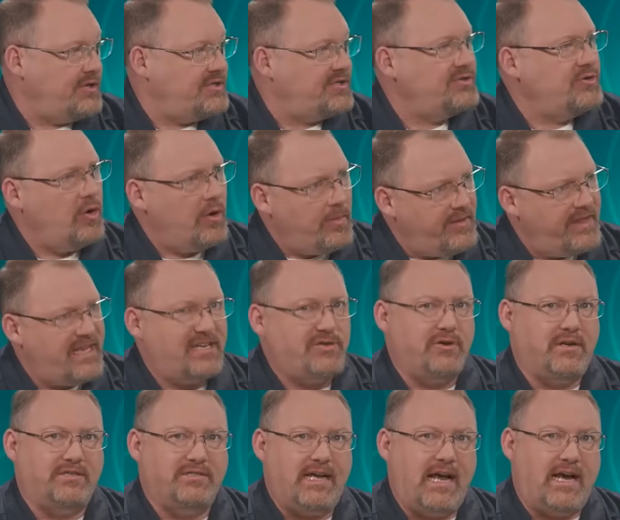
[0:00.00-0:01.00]
Normally, the
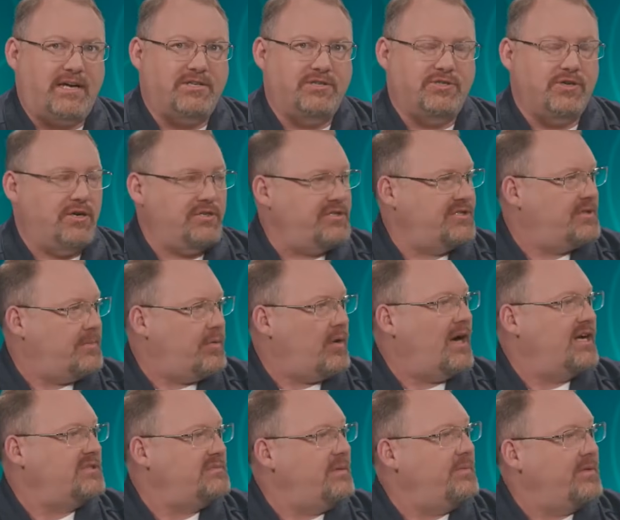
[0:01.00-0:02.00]
transaction charges
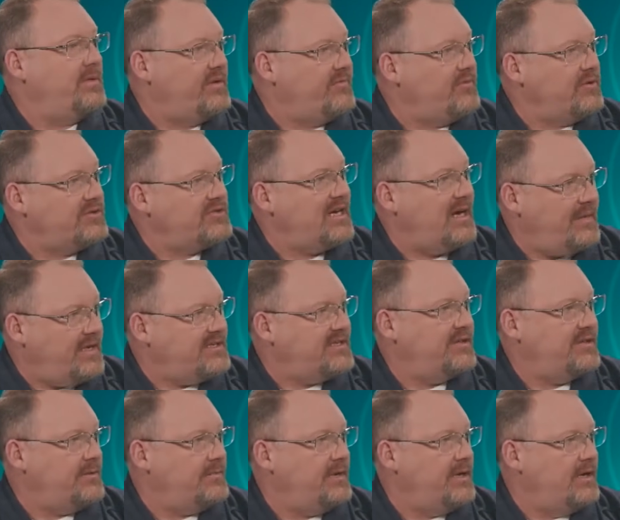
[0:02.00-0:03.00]
surprise people the first time they see
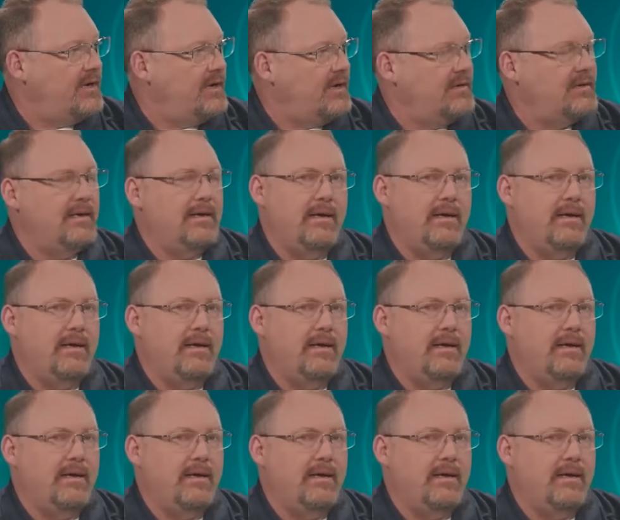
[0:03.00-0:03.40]
their bill,